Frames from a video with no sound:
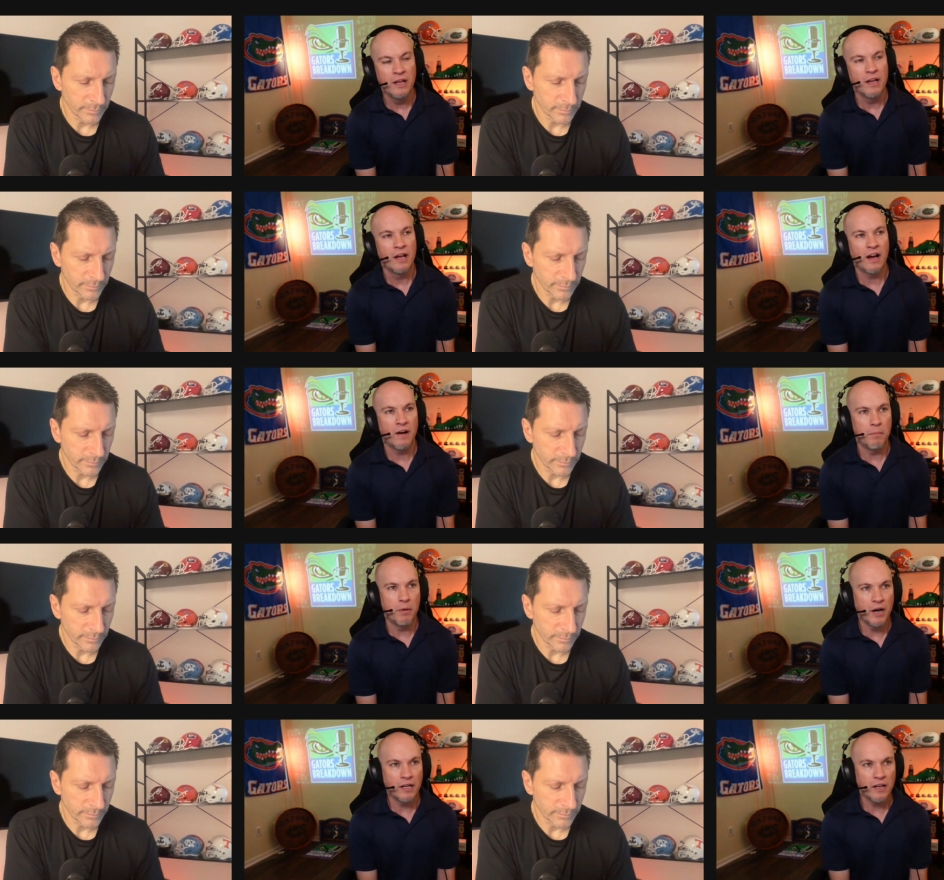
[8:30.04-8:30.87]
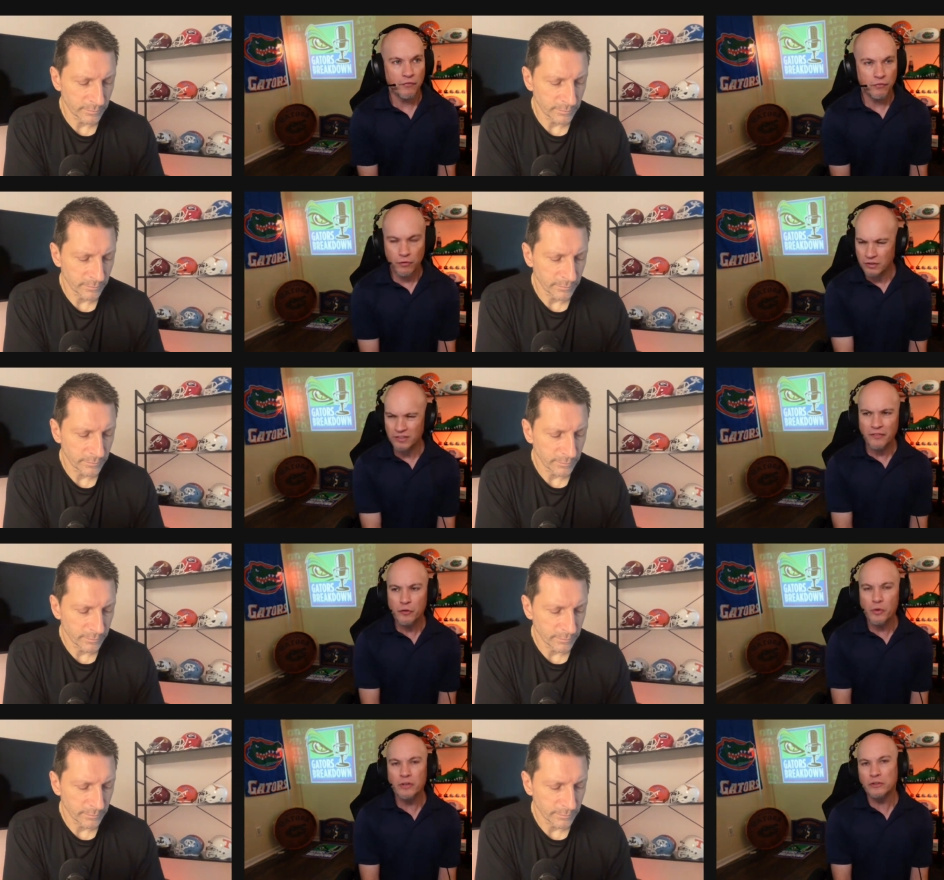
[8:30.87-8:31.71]
Speaker 1: Uh, but if Florida's ever
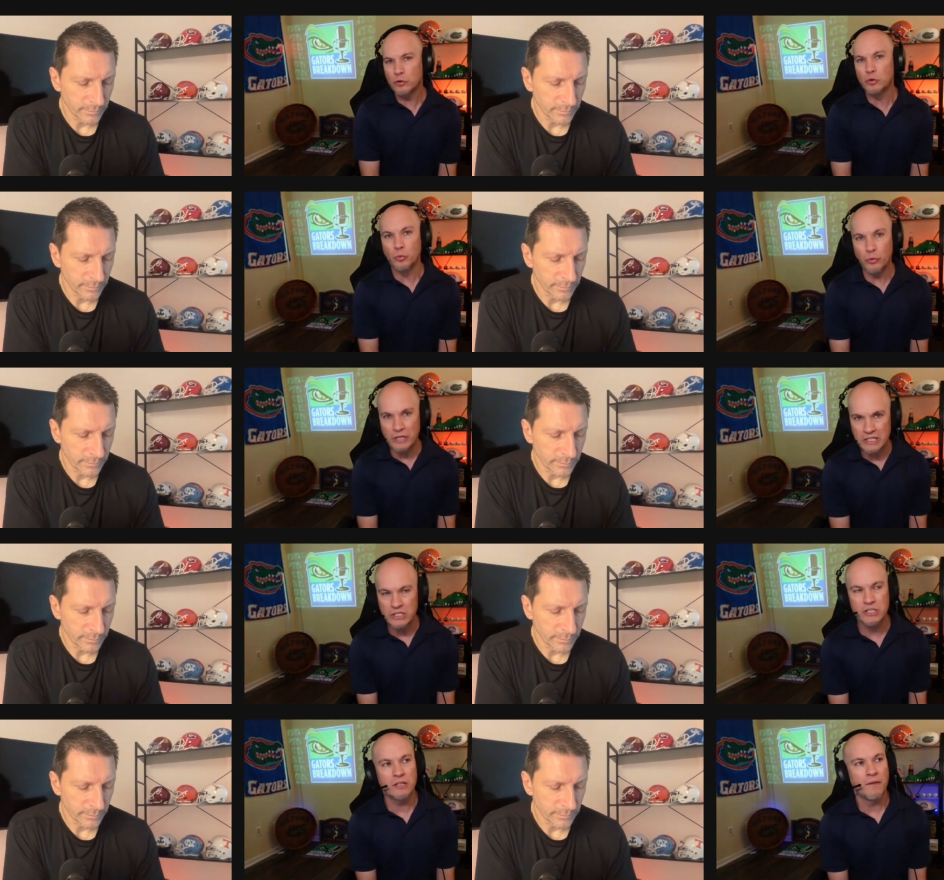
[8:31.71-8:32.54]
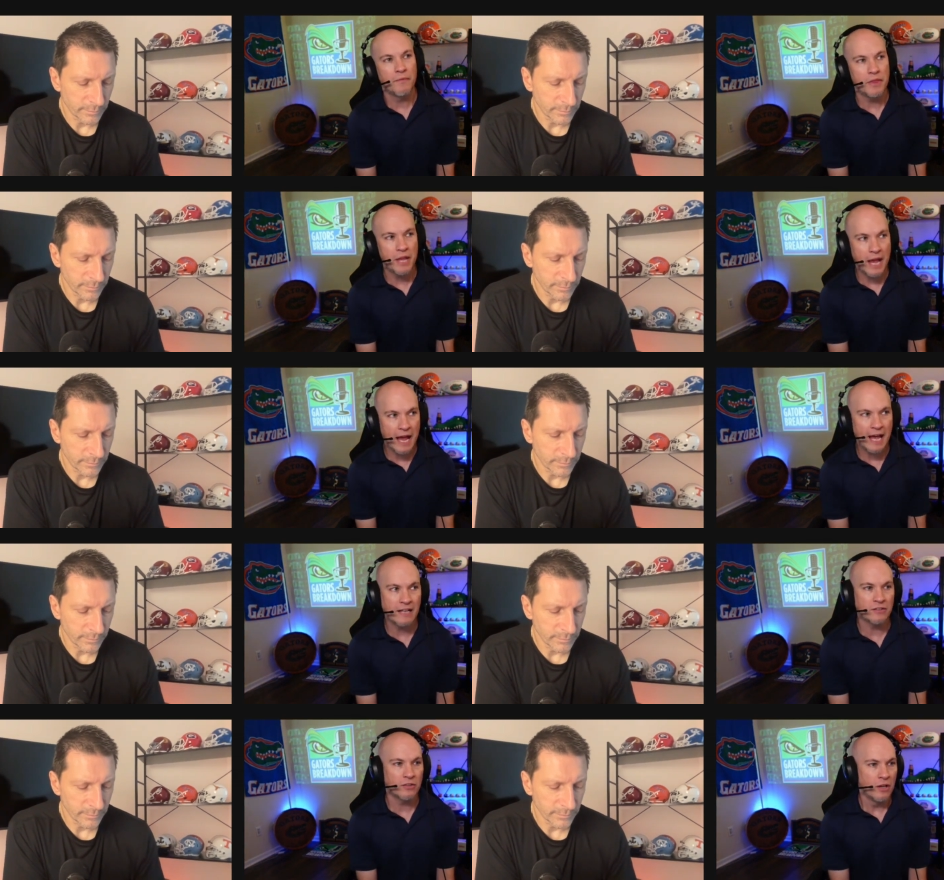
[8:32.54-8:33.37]
going to reach
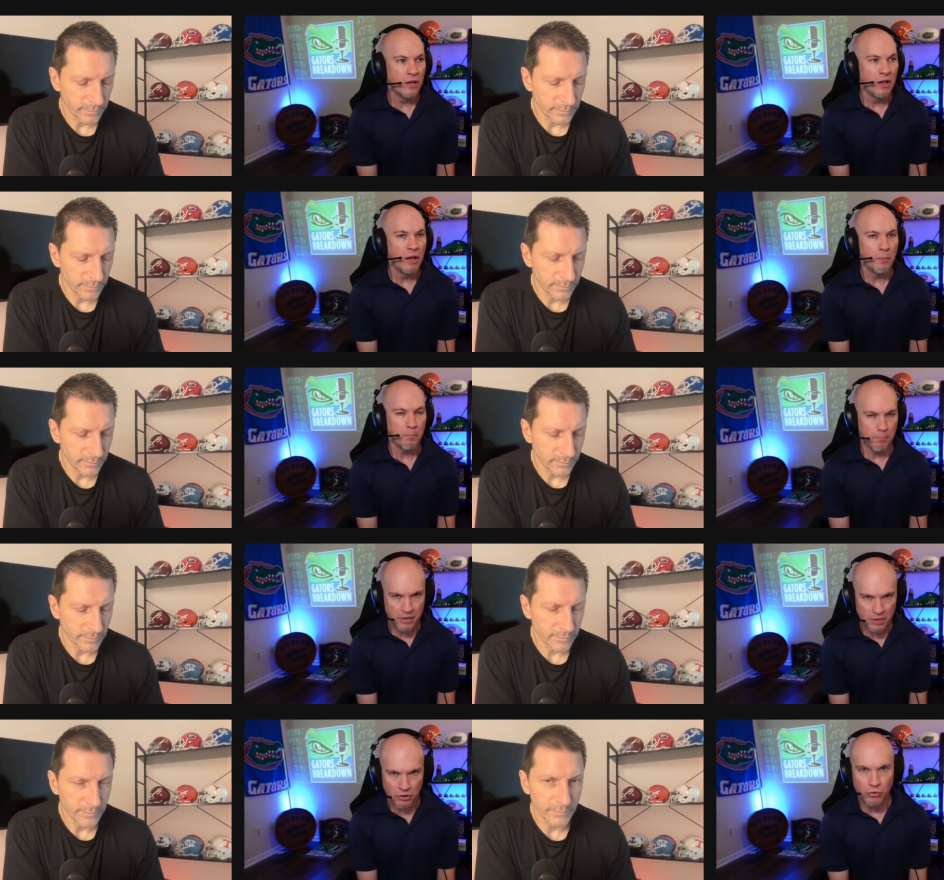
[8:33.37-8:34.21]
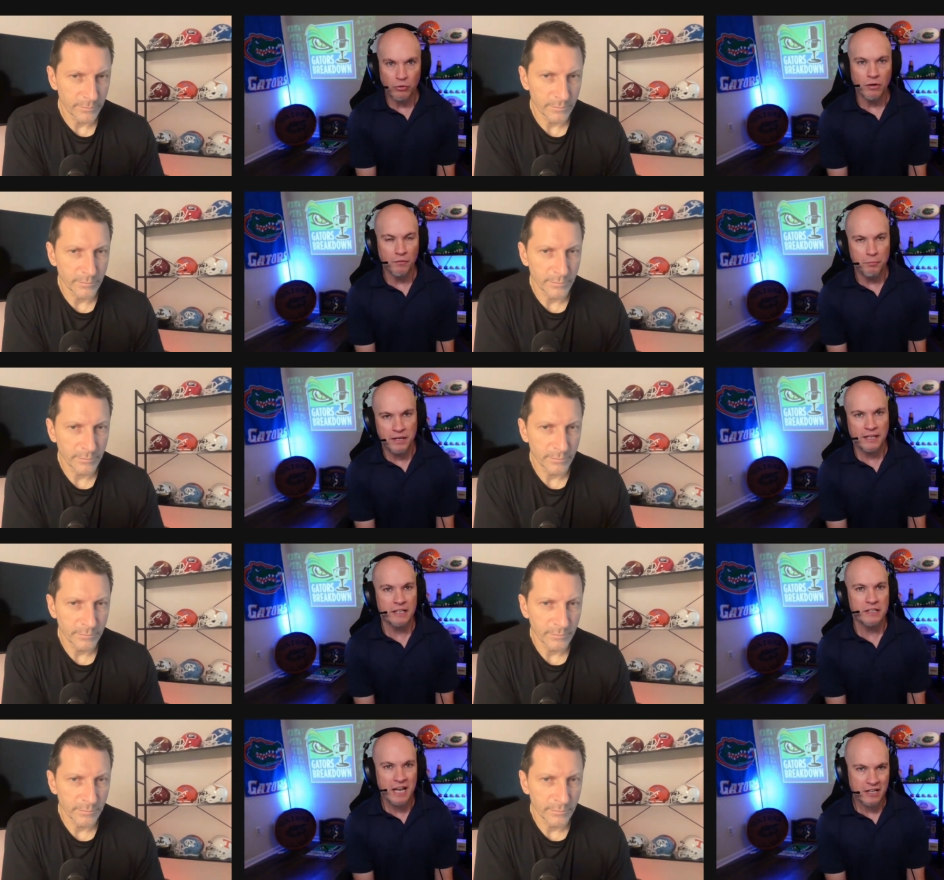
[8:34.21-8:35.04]
that pinnacle of being
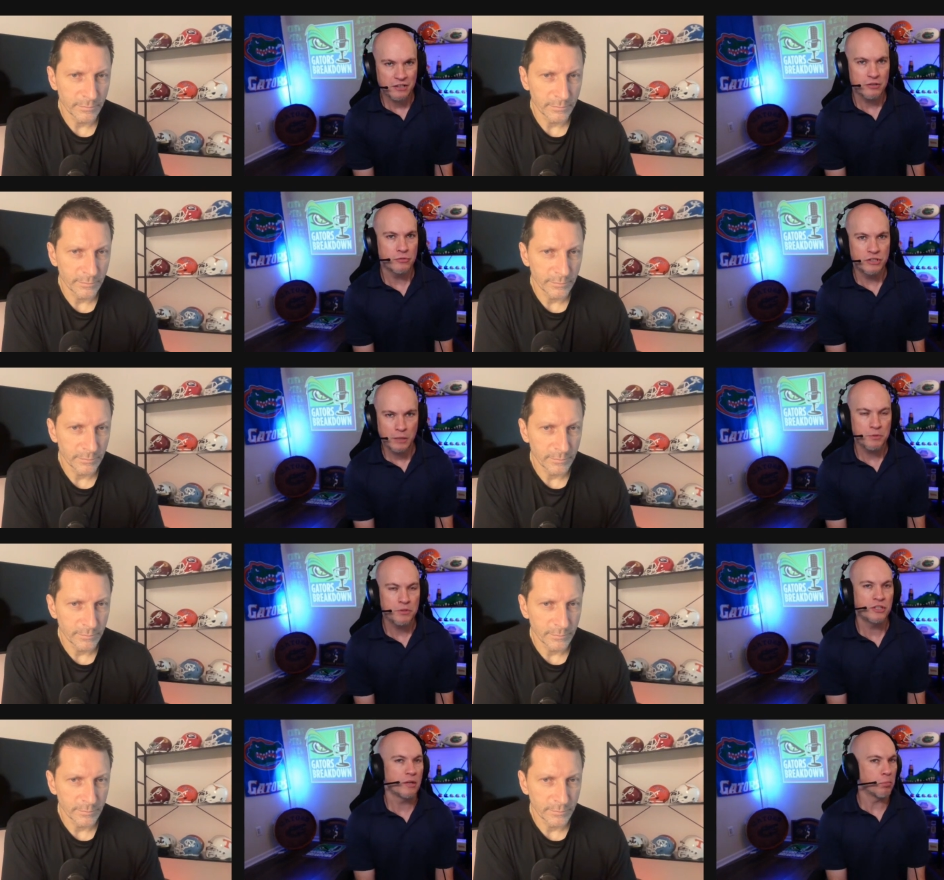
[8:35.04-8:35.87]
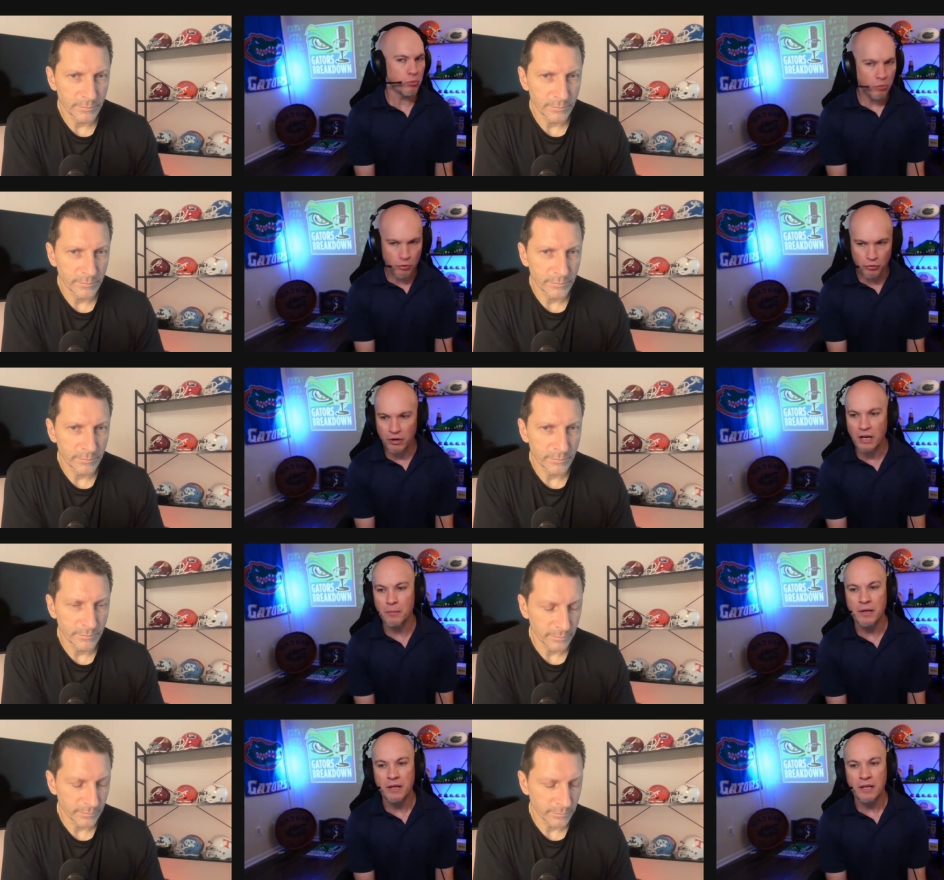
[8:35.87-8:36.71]
a national championship
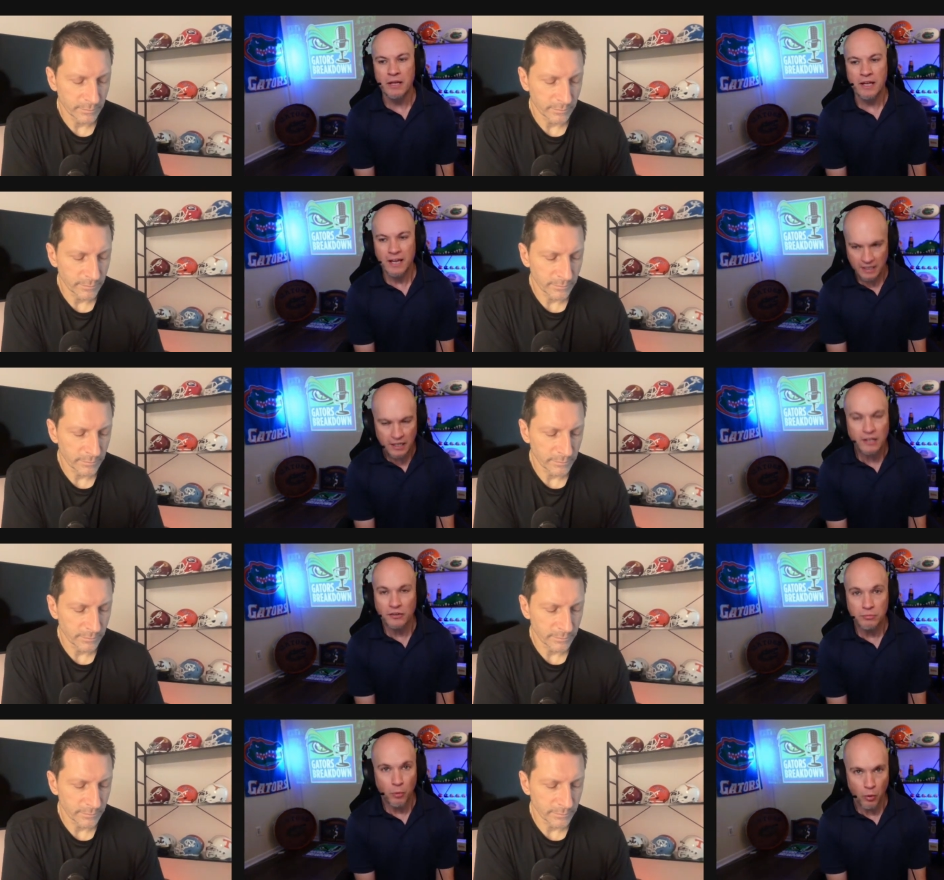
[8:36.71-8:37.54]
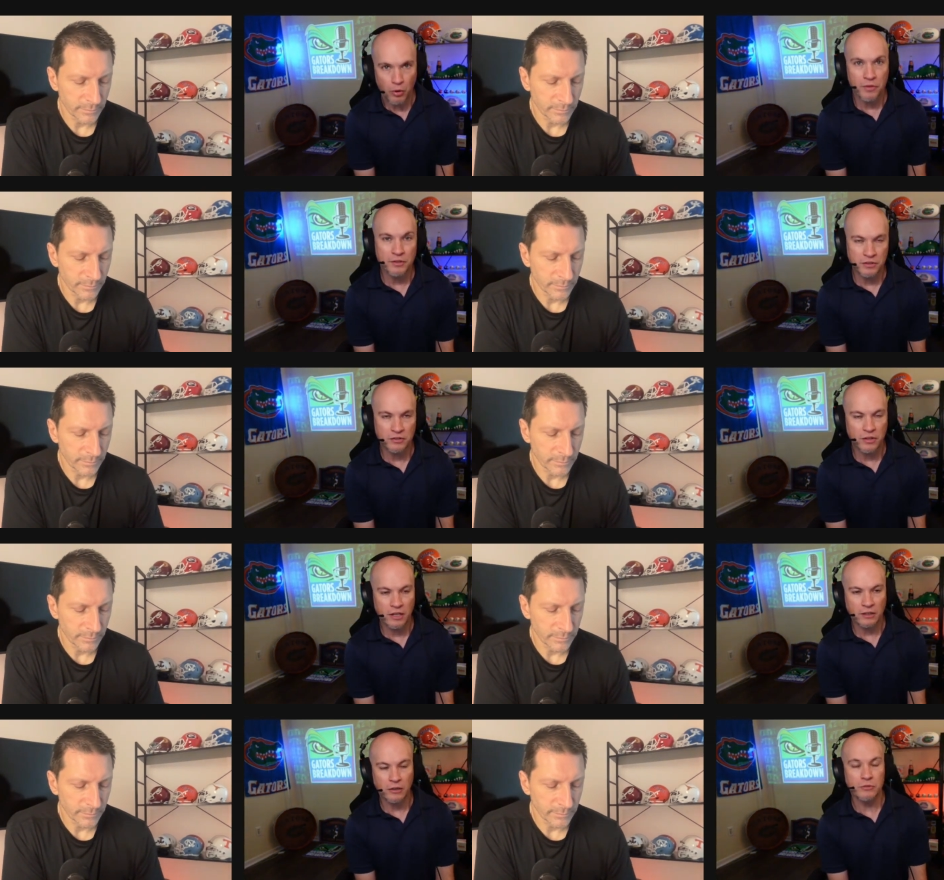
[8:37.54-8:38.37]
program, it is more than just a
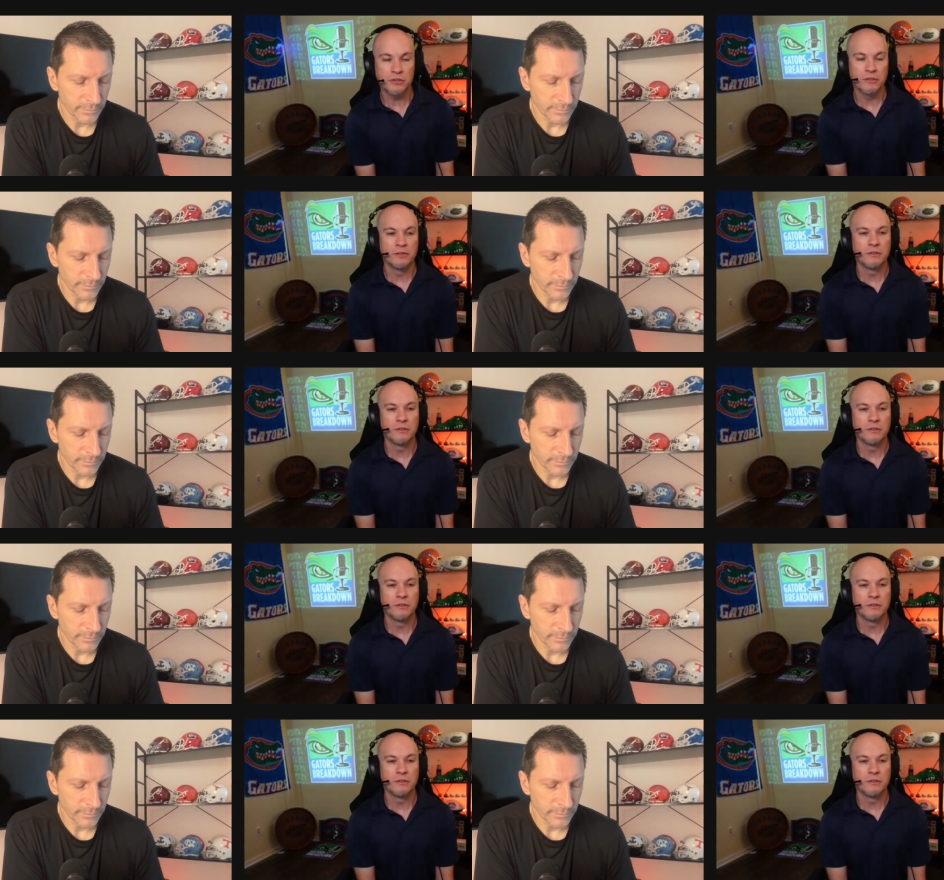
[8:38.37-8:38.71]
head coach.